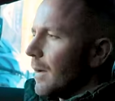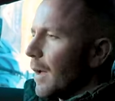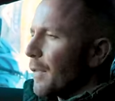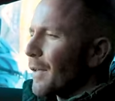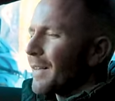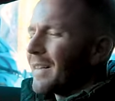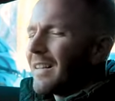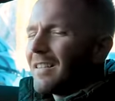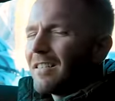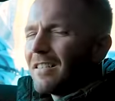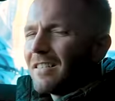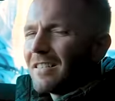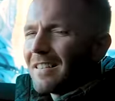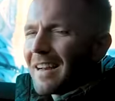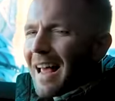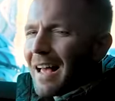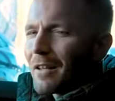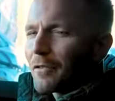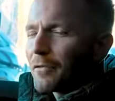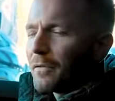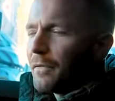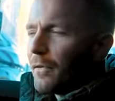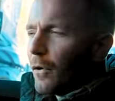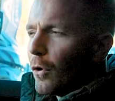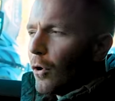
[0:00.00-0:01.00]
I think this is an
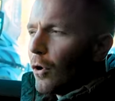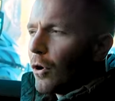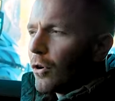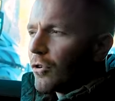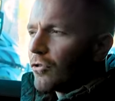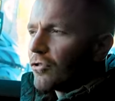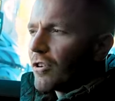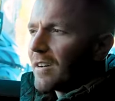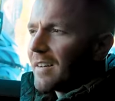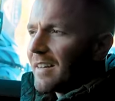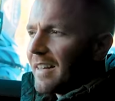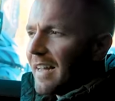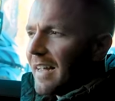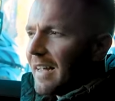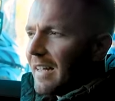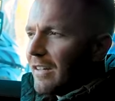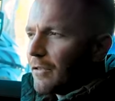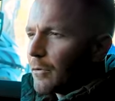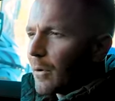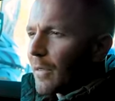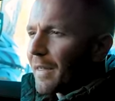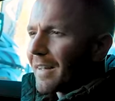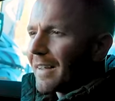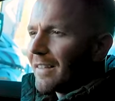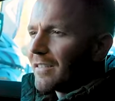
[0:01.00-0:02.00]
S400D,
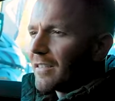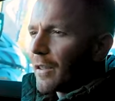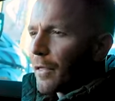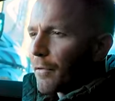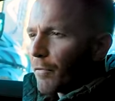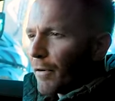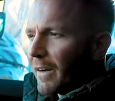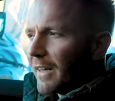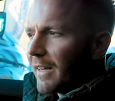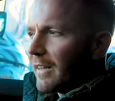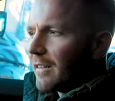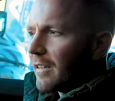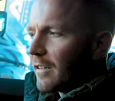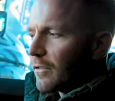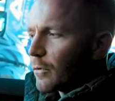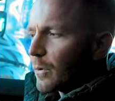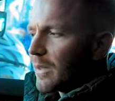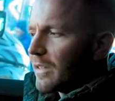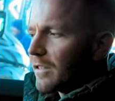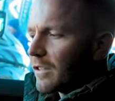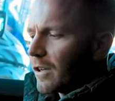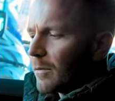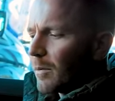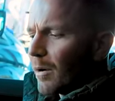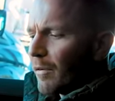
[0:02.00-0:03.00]
so I think it's a 3-litre
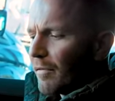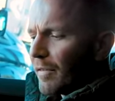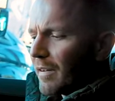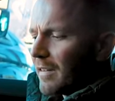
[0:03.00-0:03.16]
twin-turbo